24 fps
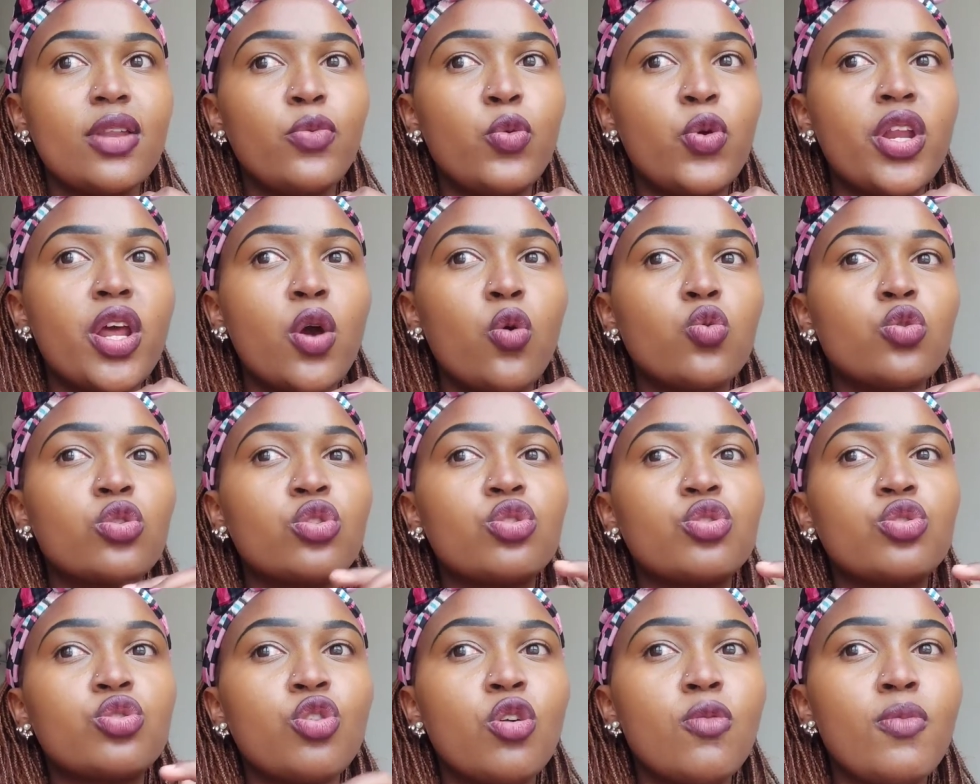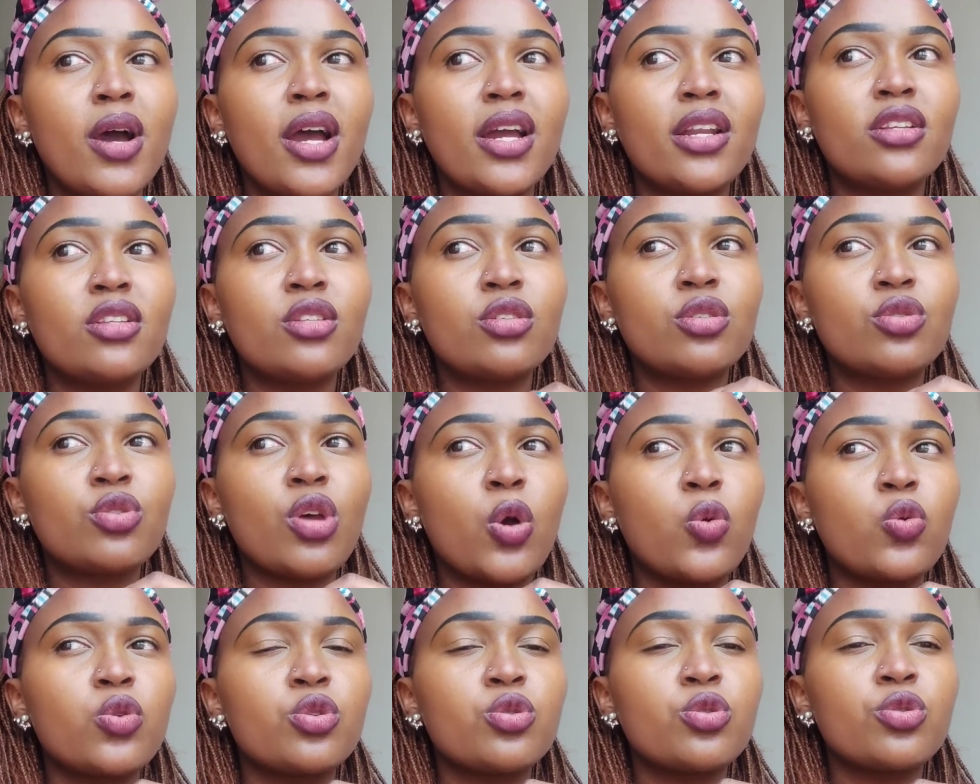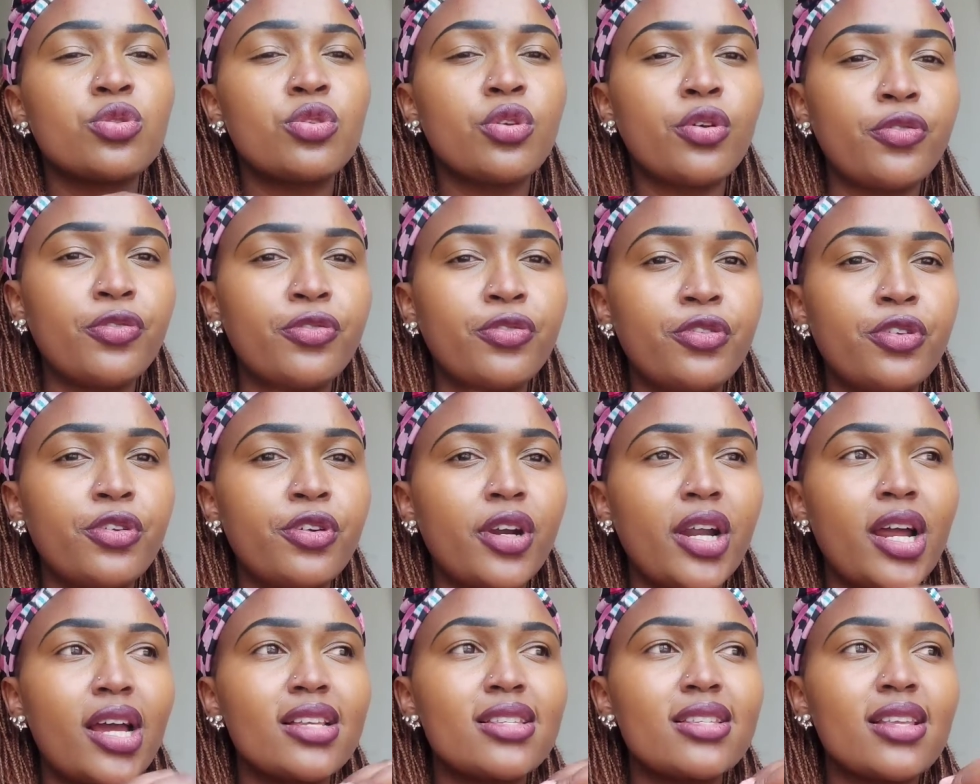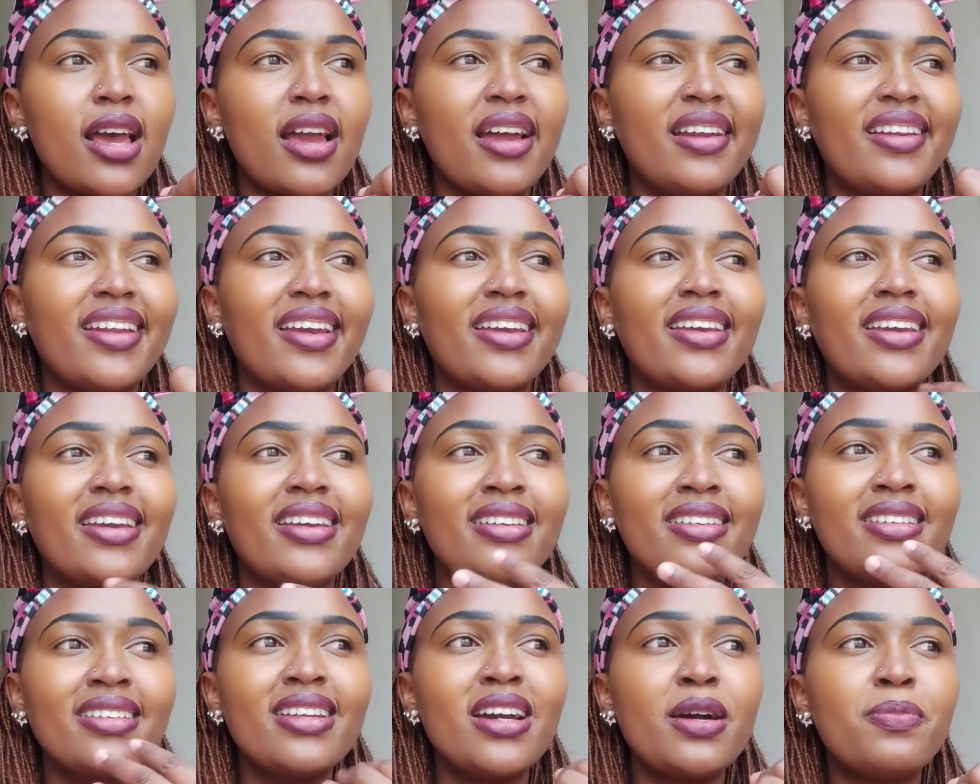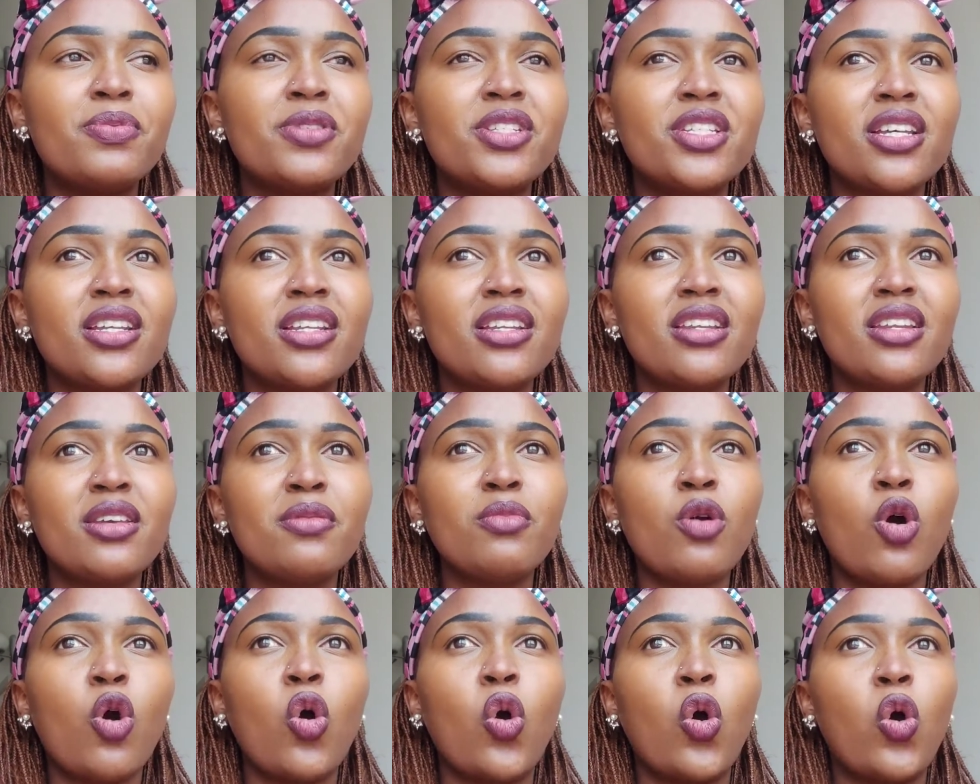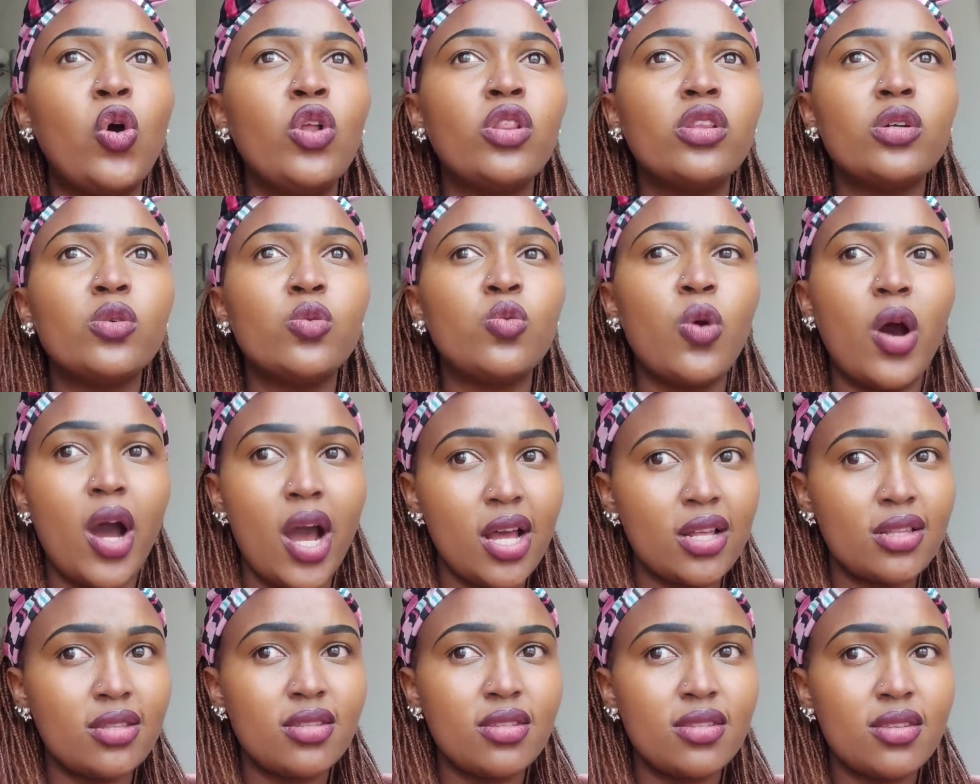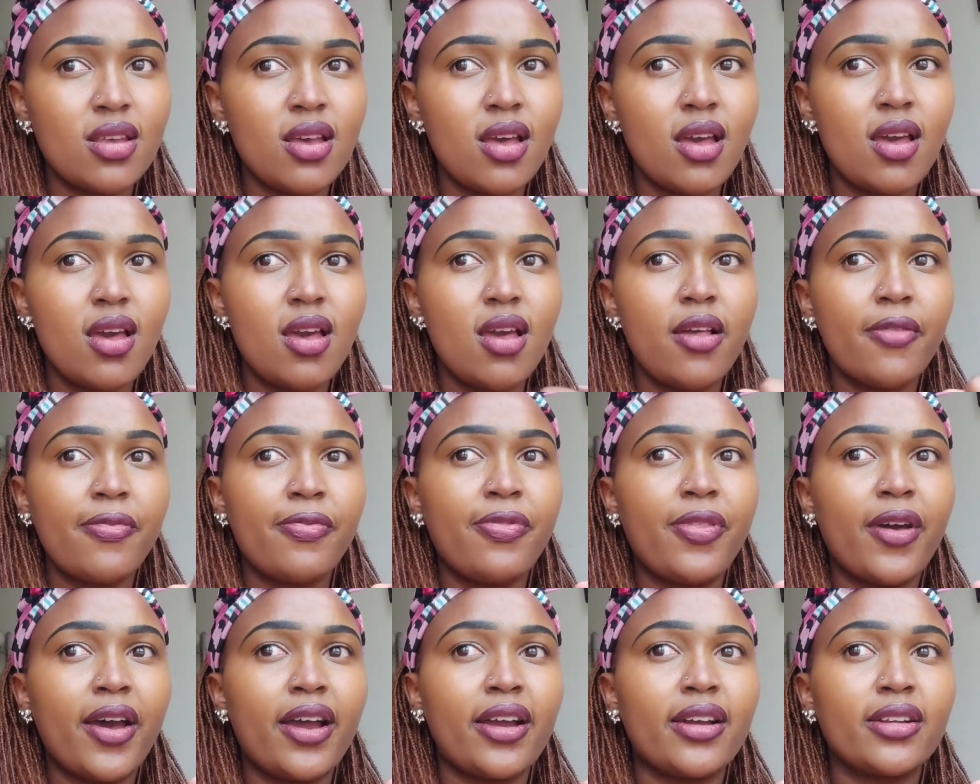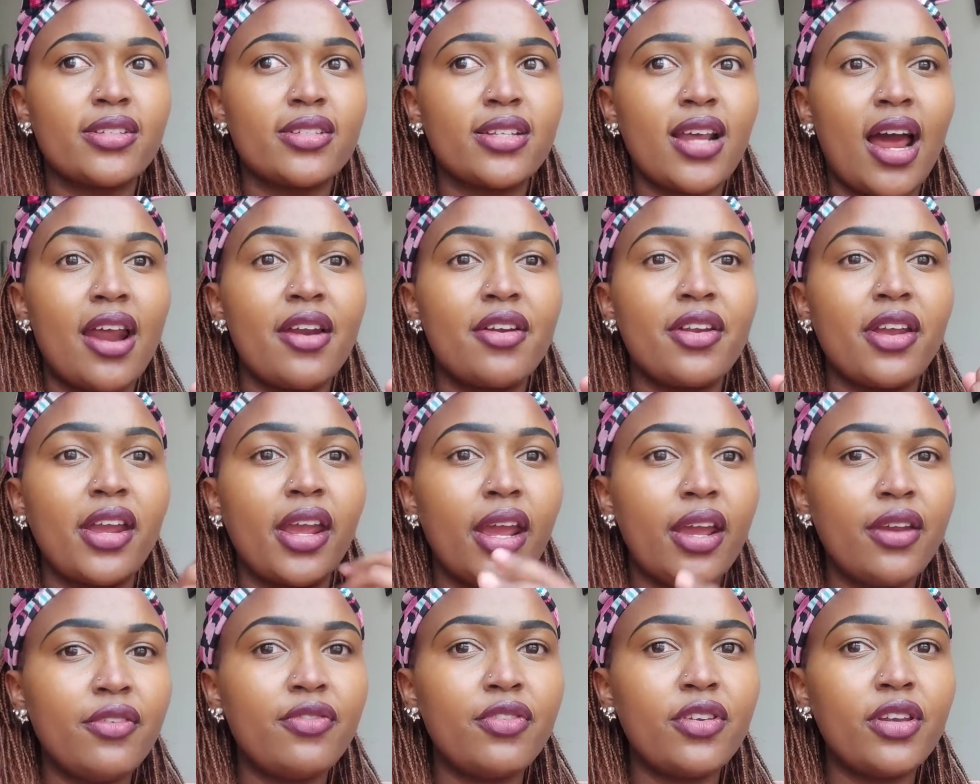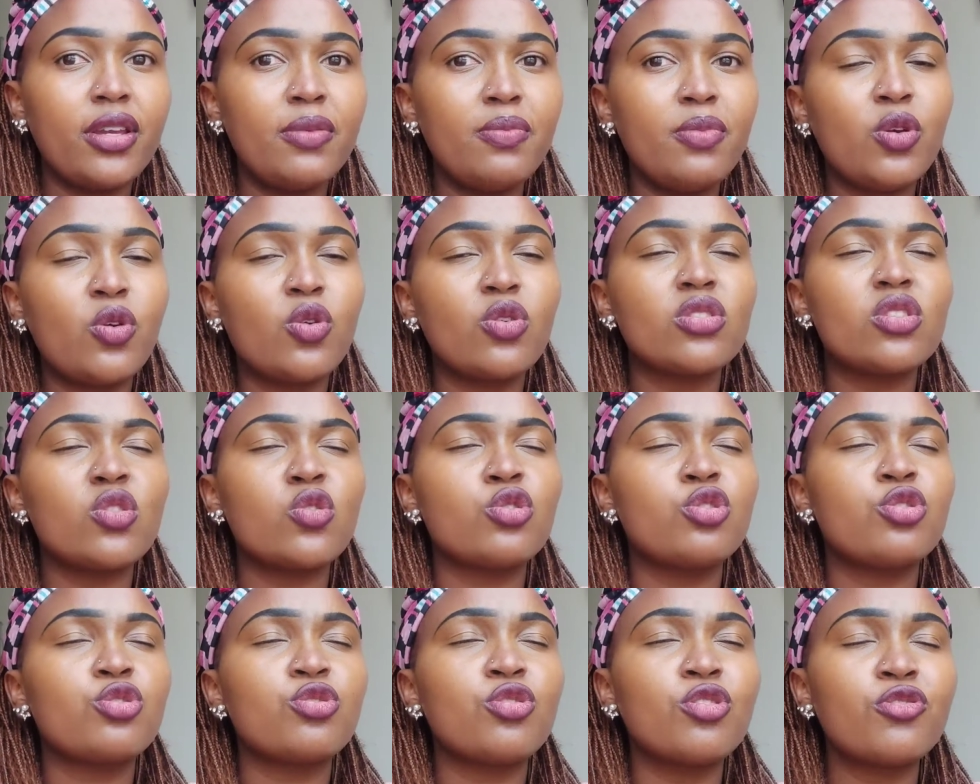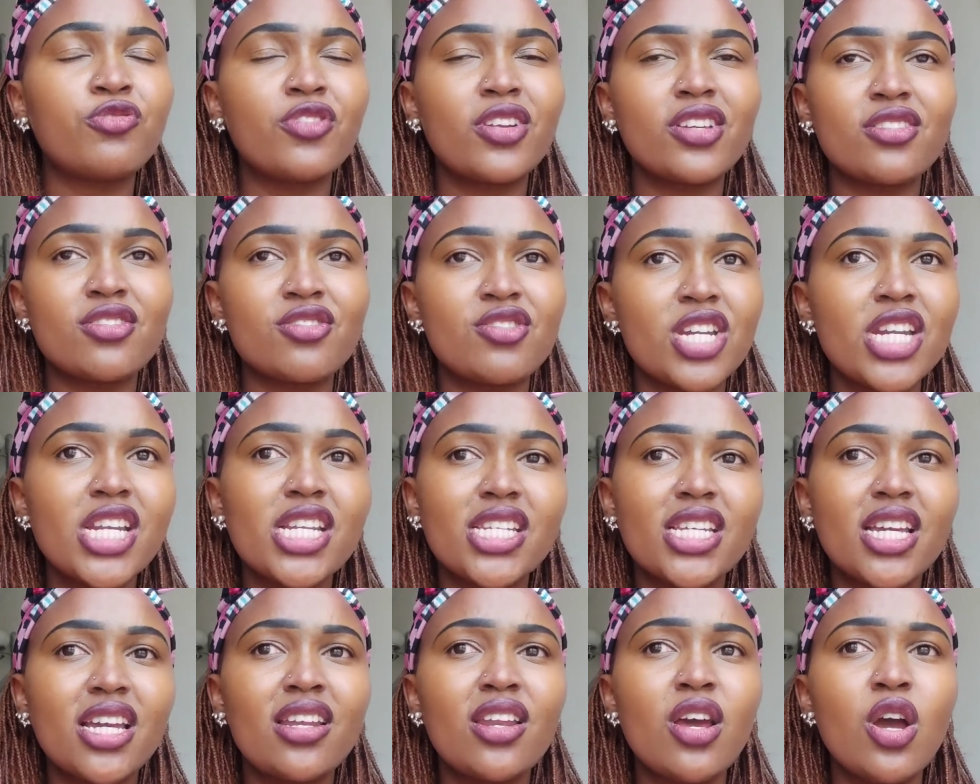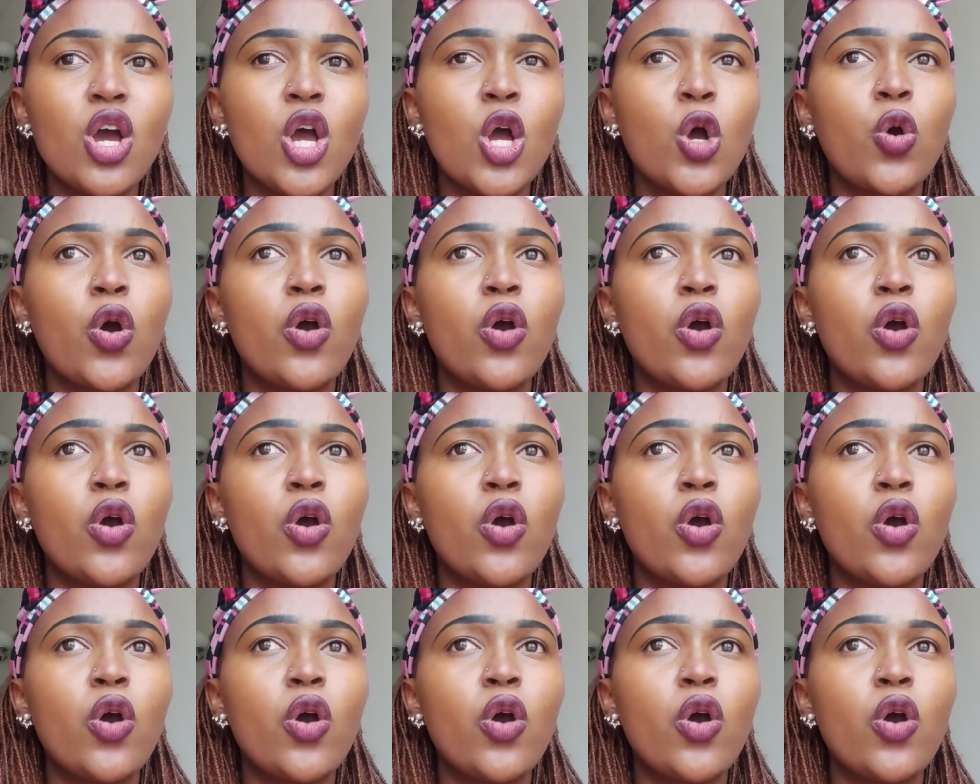when I was so mad, I was so furious, and I ended up telling him all the words that are heavy because I was so frustrated.